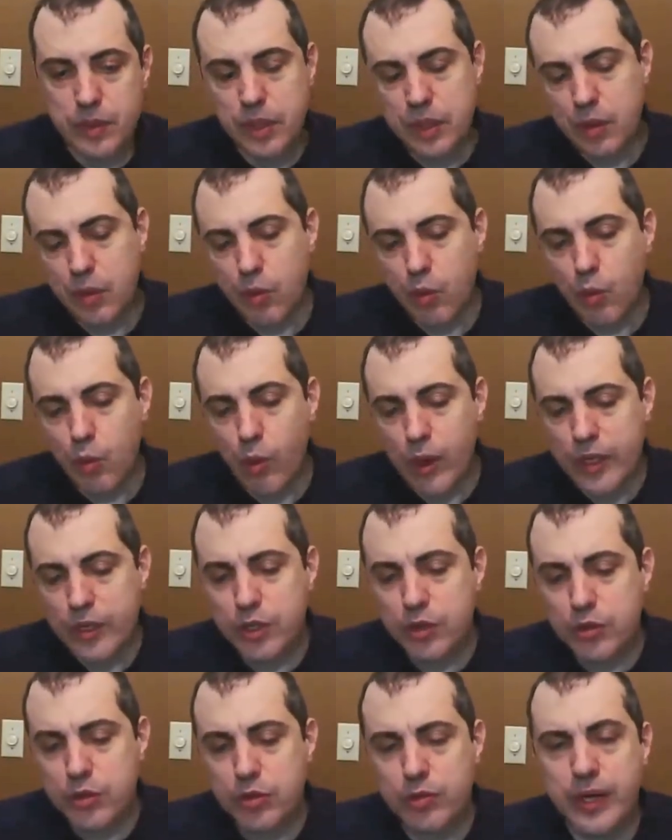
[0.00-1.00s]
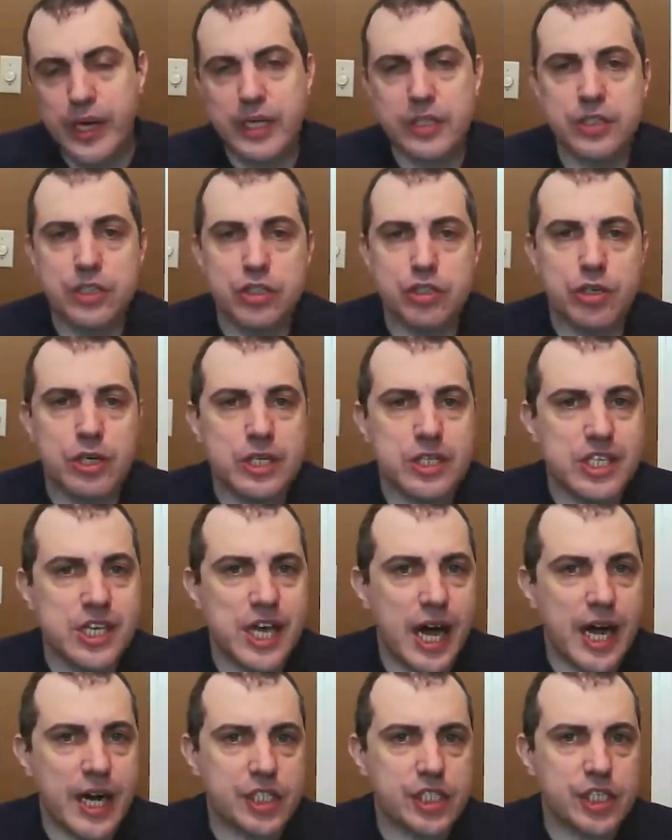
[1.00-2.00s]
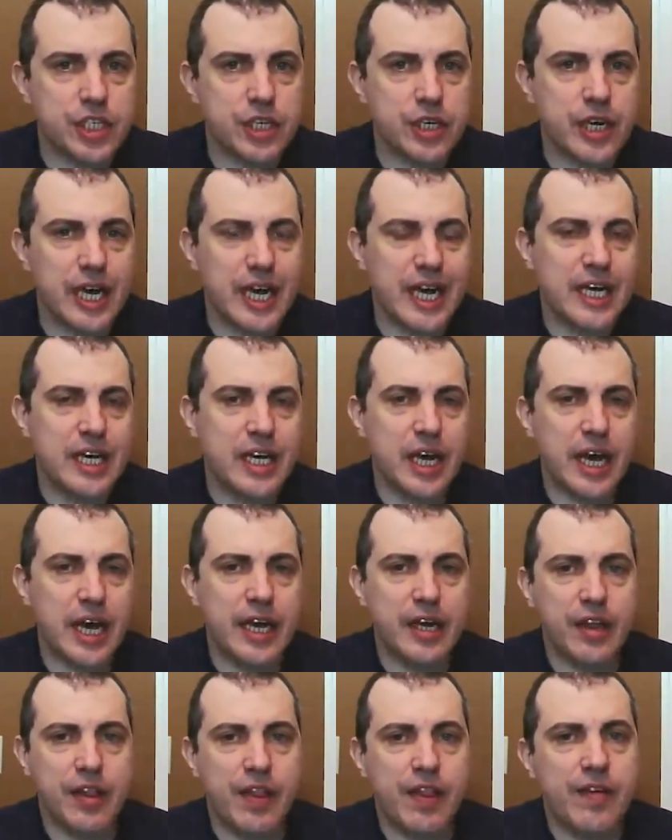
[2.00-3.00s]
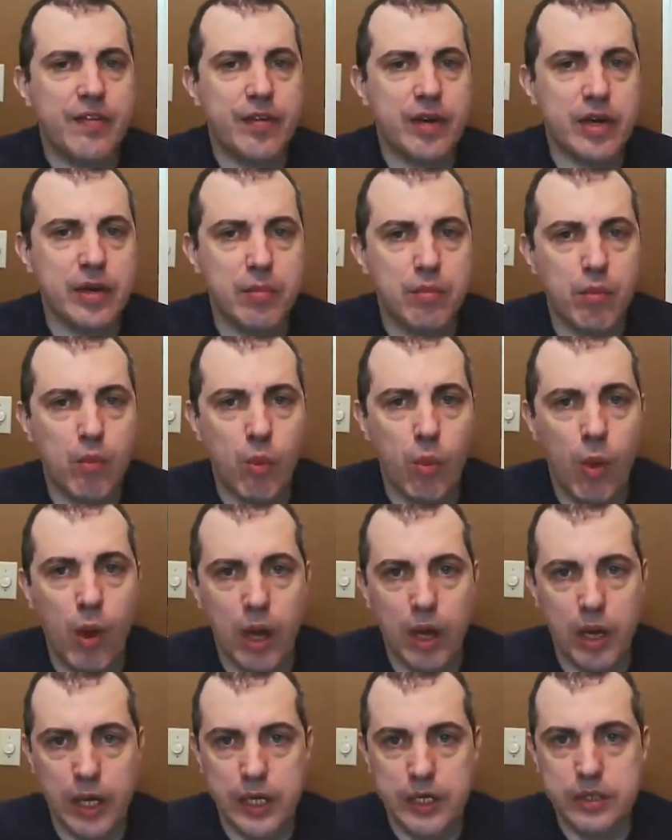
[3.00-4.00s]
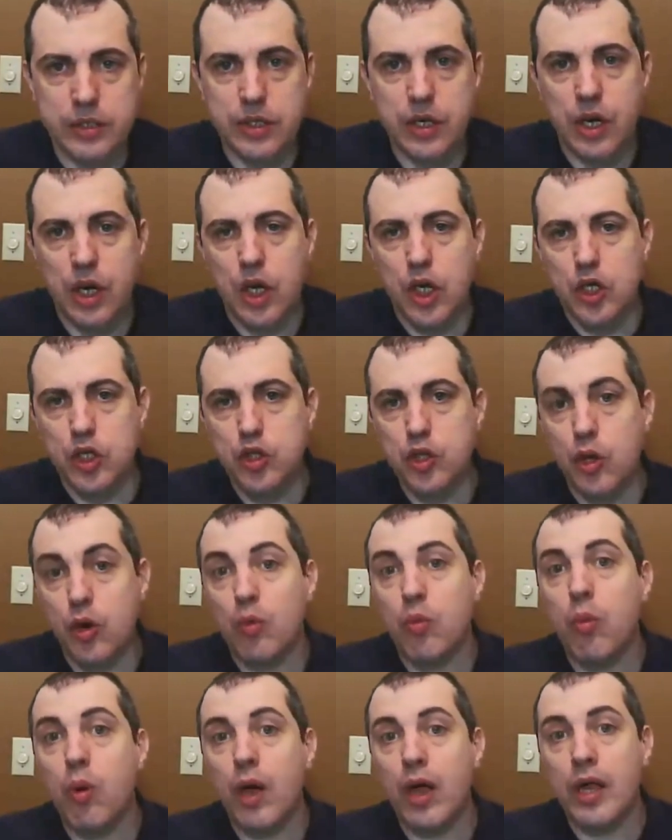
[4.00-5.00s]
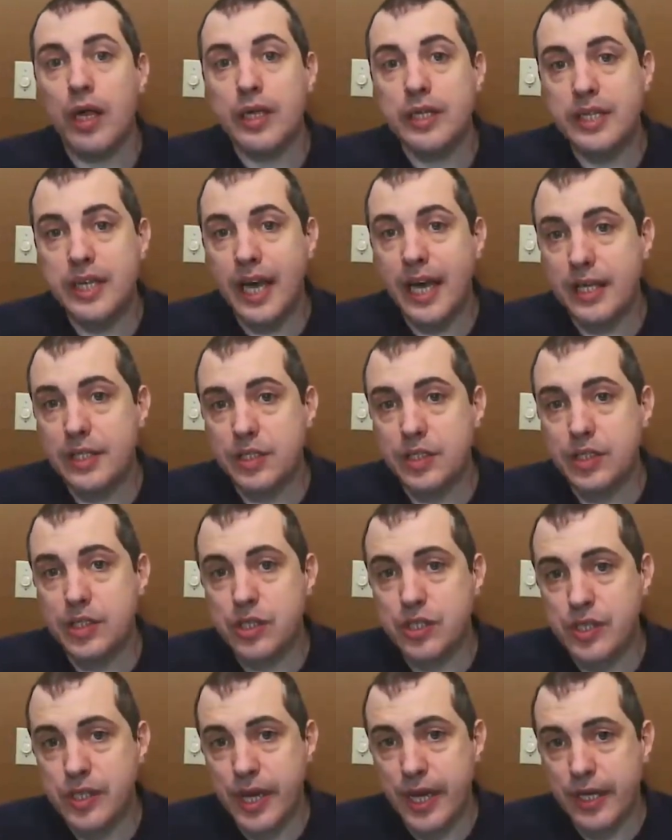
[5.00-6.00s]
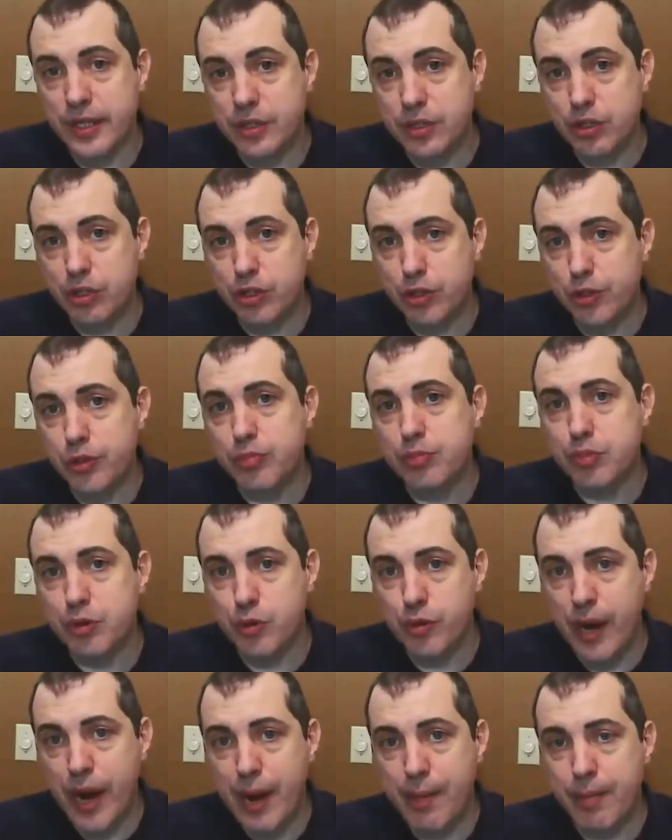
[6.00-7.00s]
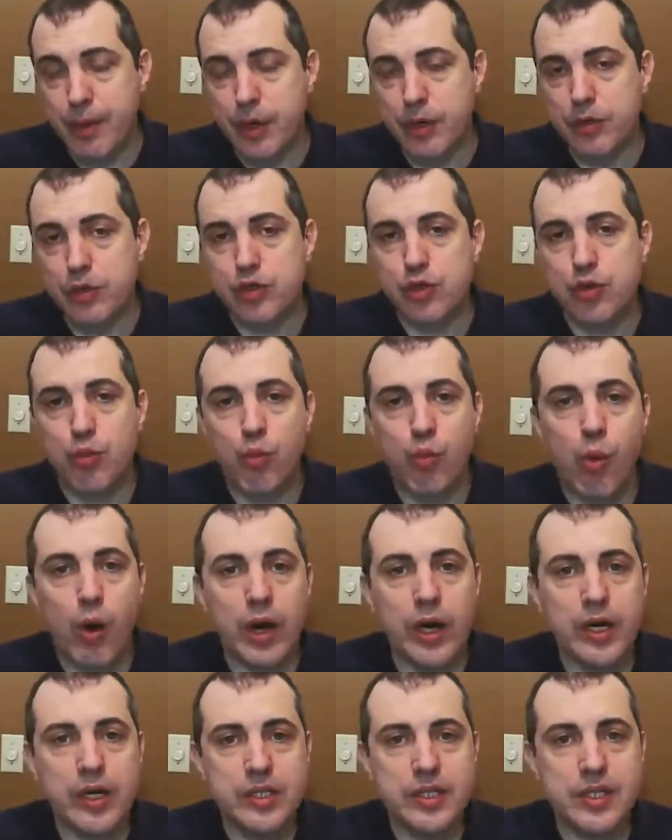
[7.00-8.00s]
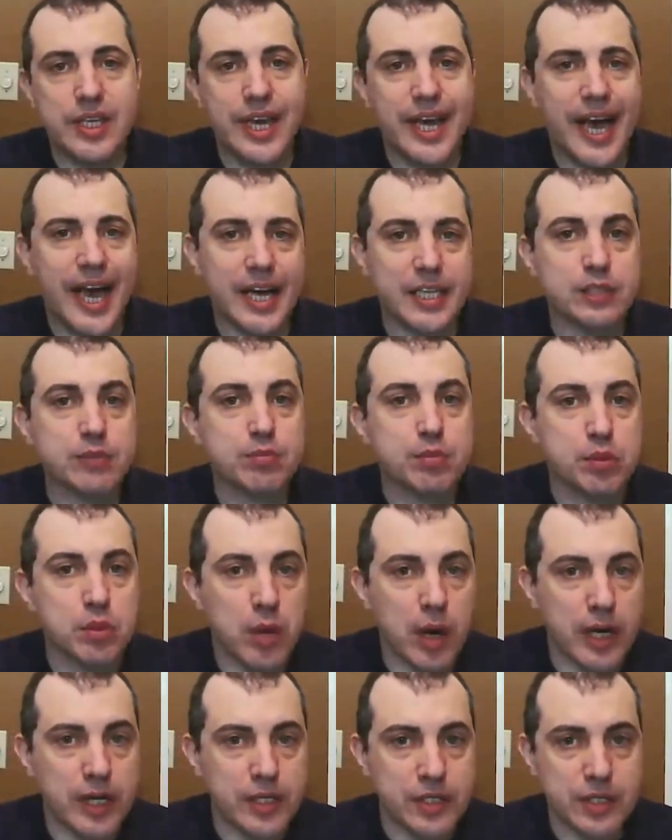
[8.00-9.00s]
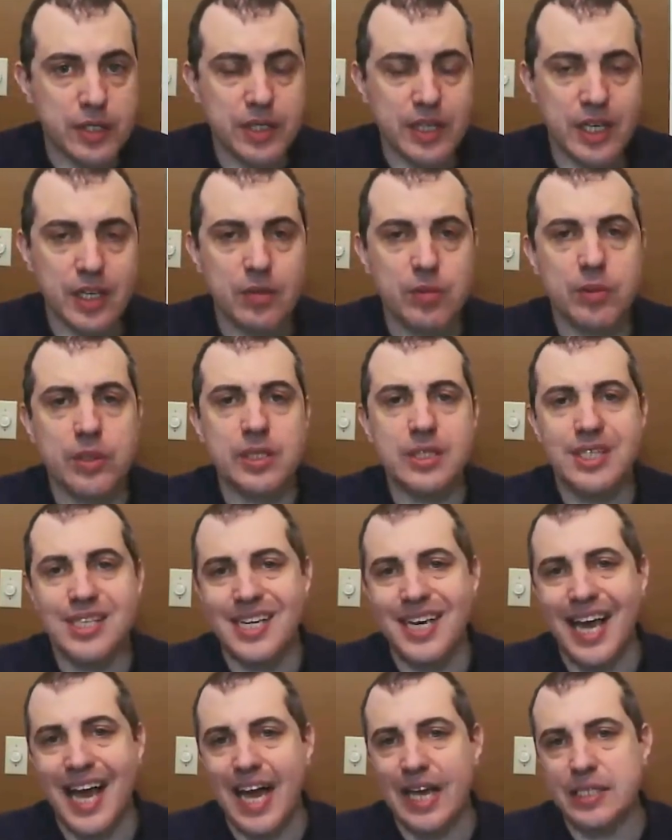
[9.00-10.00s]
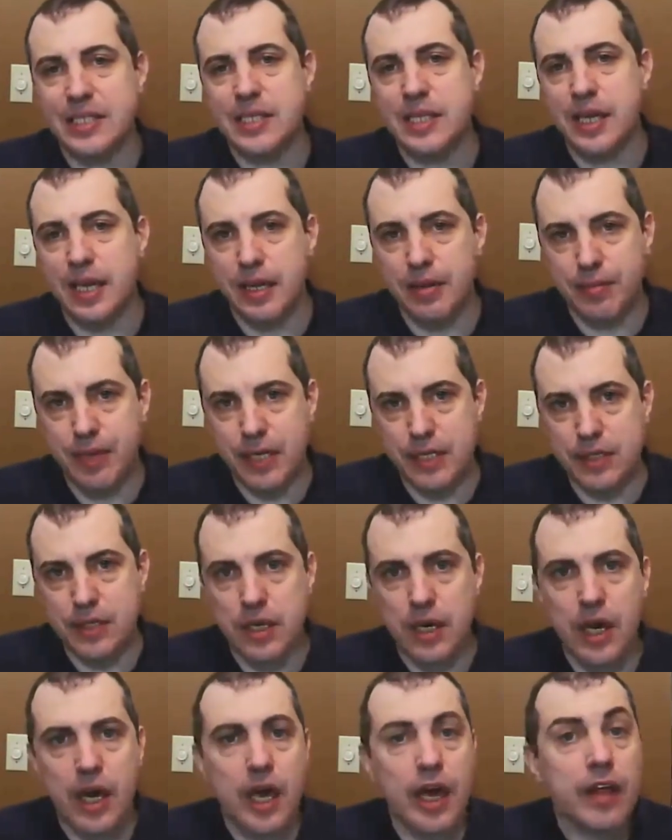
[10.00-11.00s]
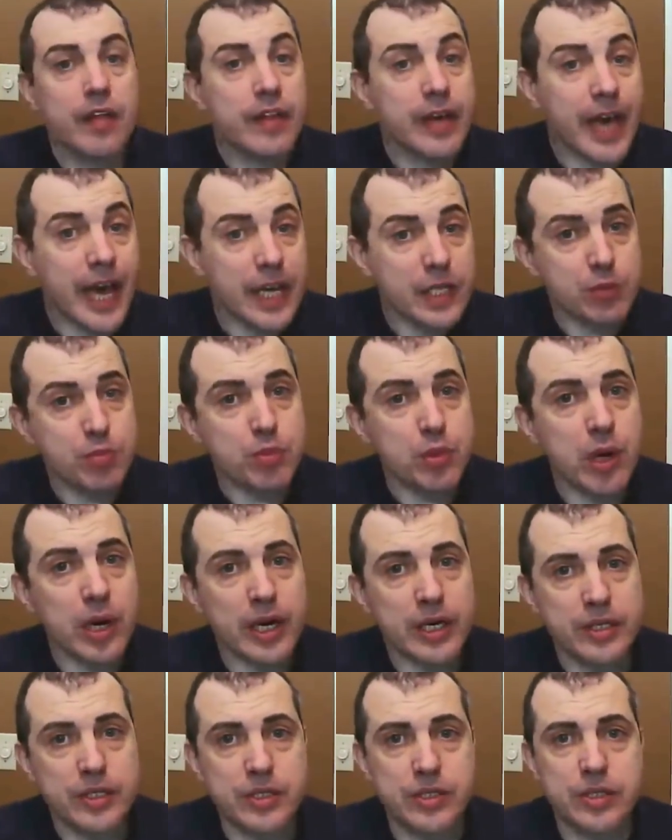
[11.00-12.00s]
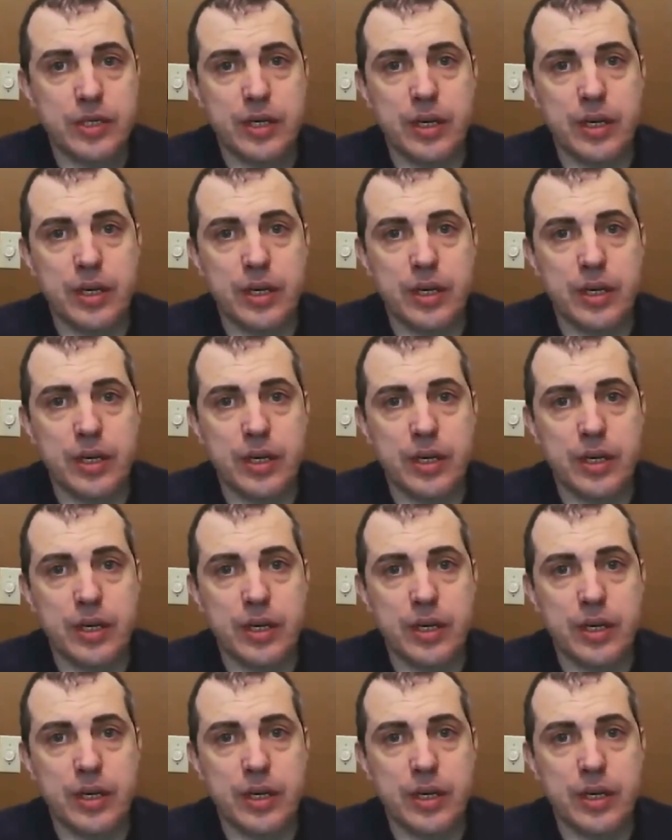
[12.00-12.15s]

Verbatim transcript: when you create a transaction in an Ethereum wallet, your wallet gets to set 2 parameters. One is the gas price, and the other one is the gas limit. The gas price